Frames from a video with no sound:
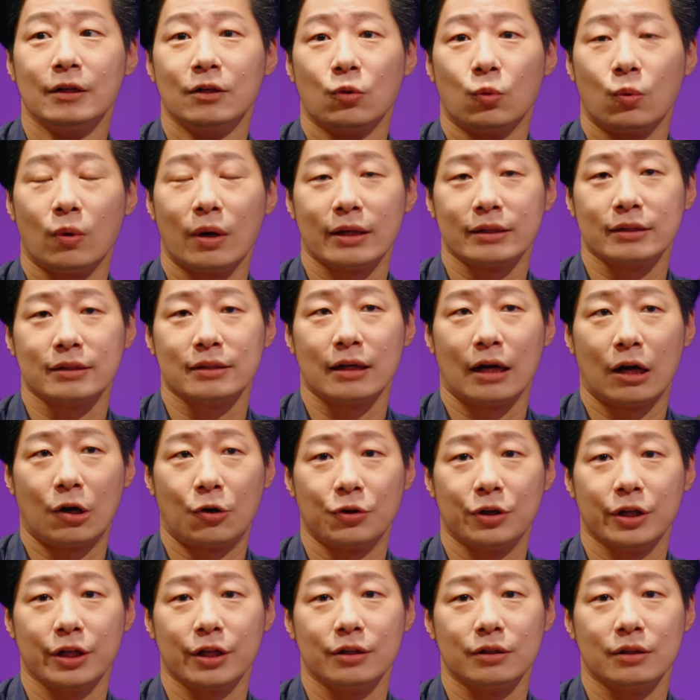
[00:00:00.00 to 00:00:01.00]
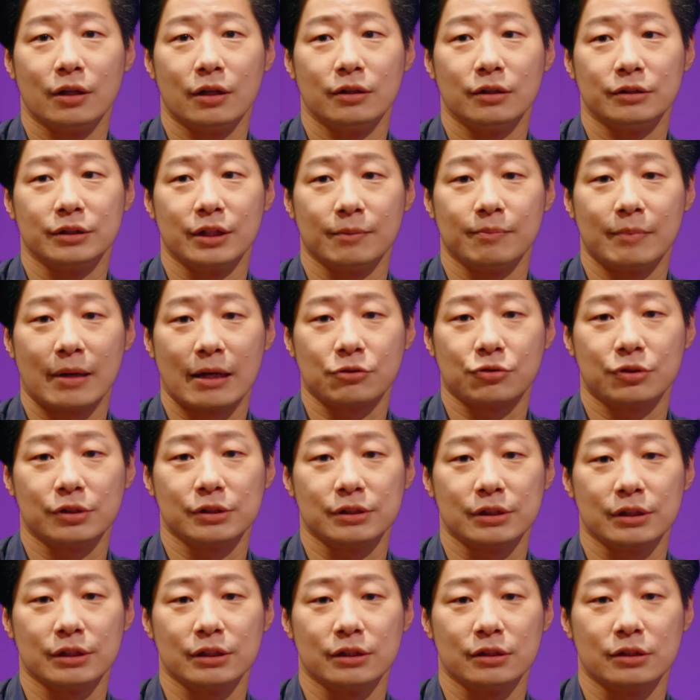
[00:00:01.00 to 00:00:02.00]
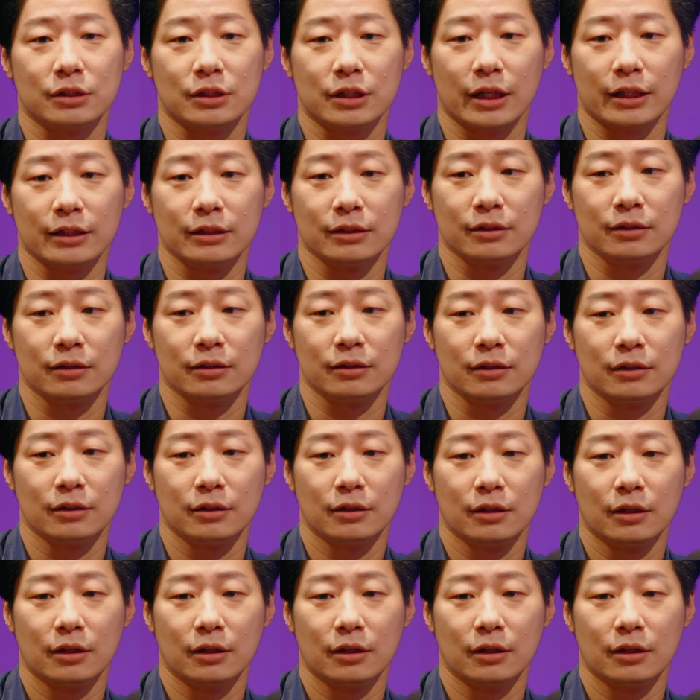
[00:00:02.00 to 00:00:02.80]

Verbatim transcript: what our uh, democracy can